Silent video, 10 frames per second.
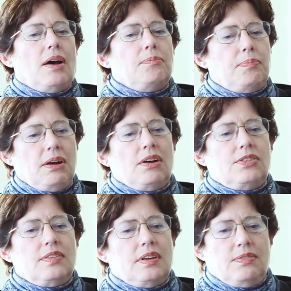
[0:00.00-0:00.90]

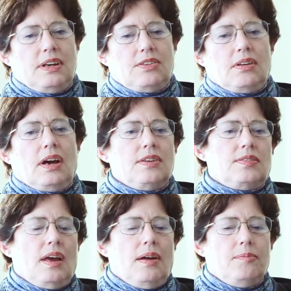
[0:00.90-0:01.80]
Parishes that evangelize
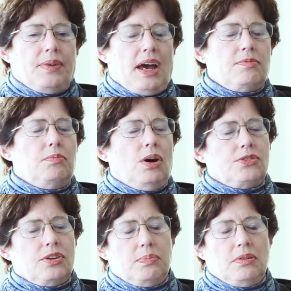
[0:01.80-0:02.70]
have
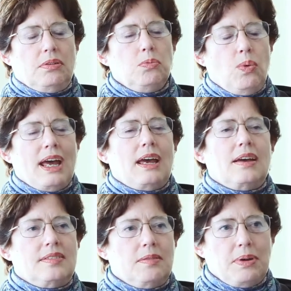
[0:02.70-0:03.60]
multiple
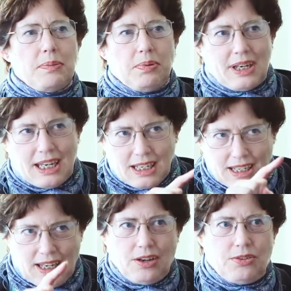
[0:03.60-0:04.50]
ways that people can
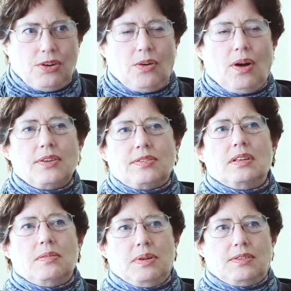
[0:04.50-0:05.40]
encounter Christ in
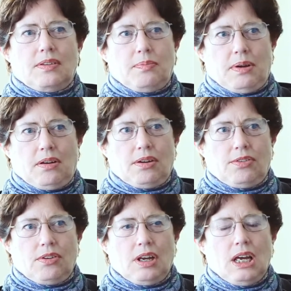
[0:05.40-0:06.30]
the midst of the
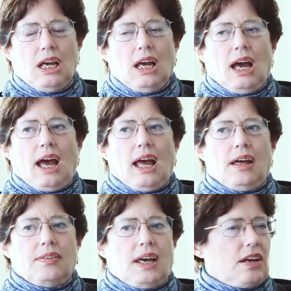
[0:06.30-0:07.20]
parish.
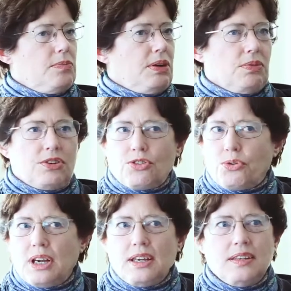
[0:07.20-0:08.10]
And that could be
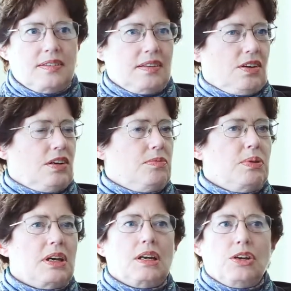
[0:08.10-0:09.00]
retreats, it could
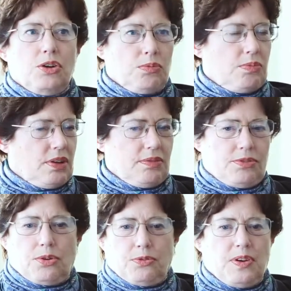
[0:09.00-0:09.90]
be, you know,
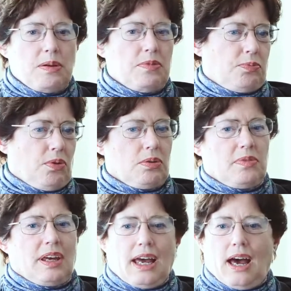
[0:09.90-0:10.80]
sort of famous programs
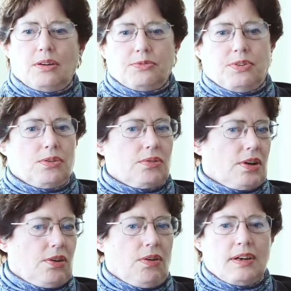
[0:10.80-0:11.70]
like Alpha or
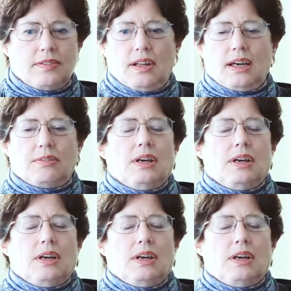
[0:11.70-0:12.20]
Christ Life.